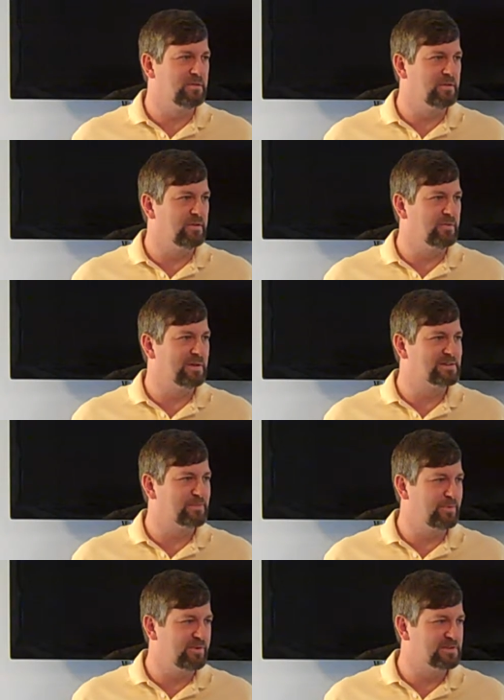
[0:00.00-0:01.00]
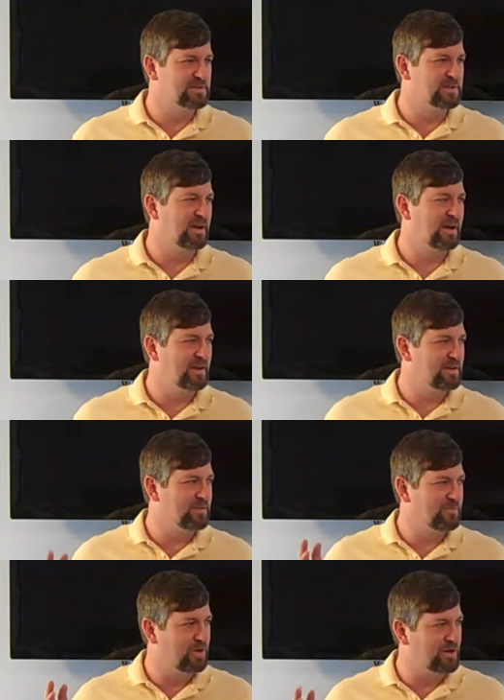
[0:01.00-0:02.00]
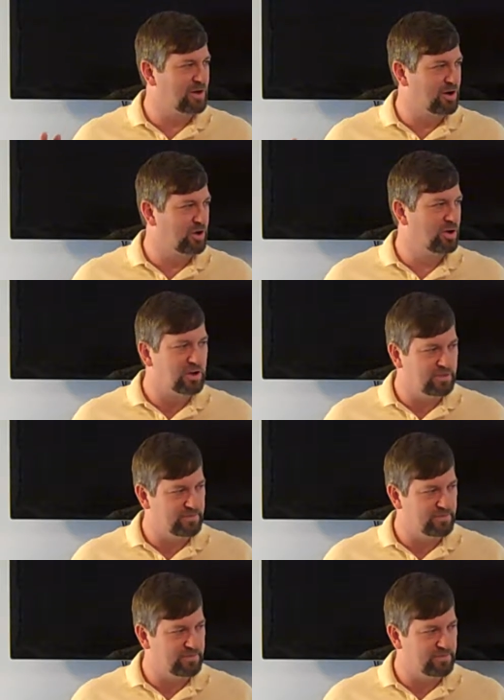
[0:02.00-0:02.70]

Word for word: that we experience the light, and that we look